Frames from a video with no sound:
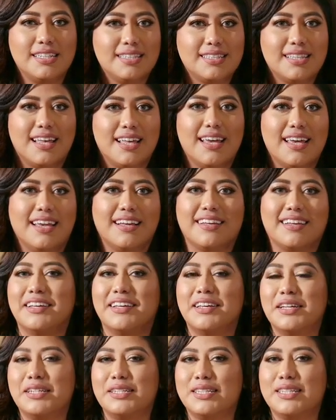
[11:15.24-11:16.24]
Just
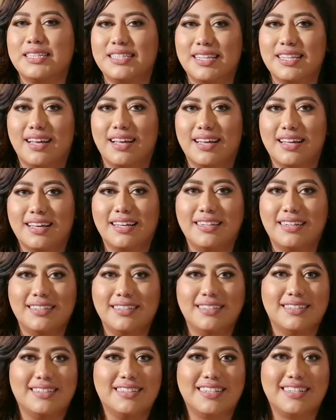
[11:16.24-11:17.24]
like
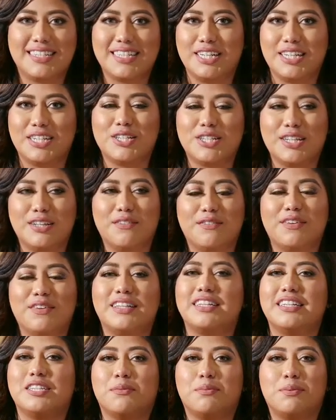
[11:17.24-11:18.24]
design and
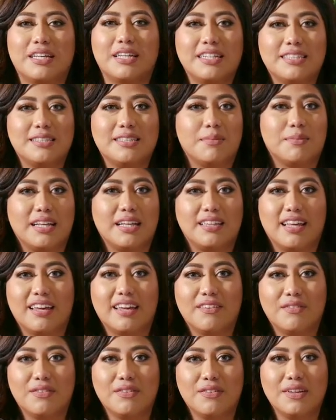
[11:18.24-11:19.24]
teaching fell into place in
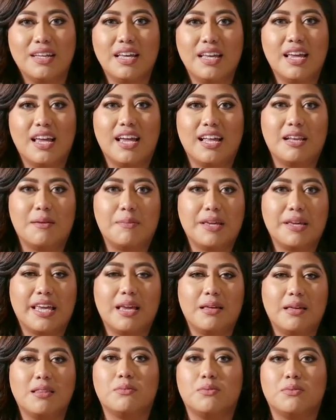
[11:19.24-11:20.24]
my life, and
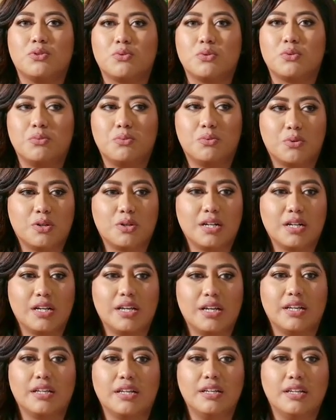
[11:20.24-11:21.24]
it became the most
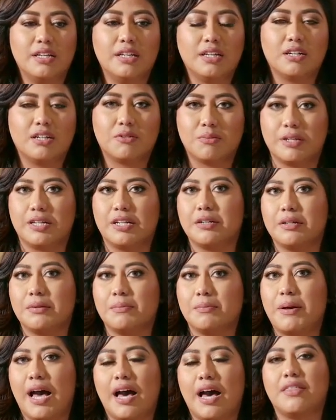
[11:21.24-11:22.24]
rewarding
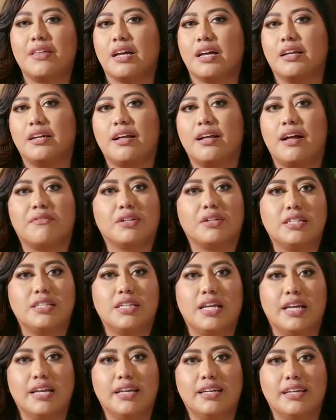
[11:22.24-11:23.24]
career path I could
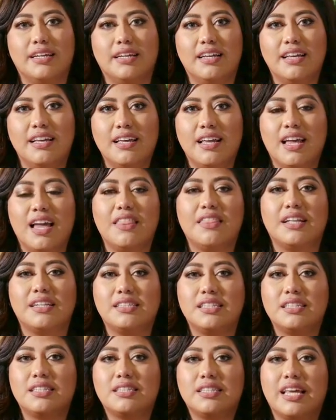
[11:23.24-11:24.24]
ever take. And that's
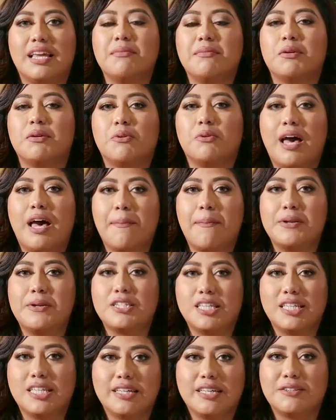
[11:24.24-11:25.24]
the same that will happen
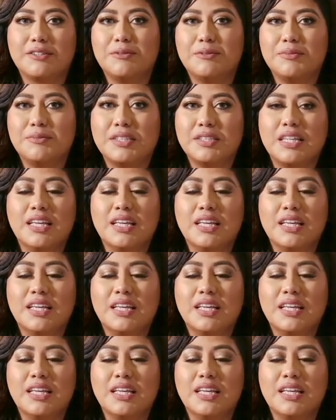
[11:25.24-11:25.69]
to you.